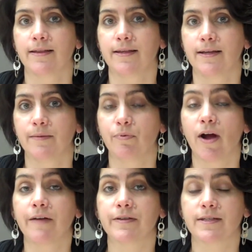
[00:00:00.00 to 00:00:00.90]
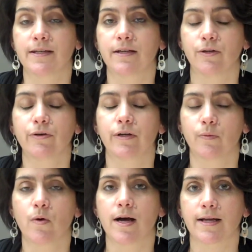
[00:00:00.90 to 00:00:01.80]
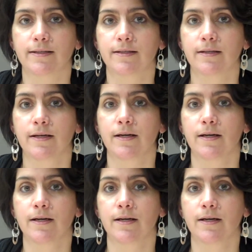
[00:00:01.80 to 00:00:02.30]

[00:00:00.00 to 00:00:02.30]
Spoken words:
the privacy that you're going to want.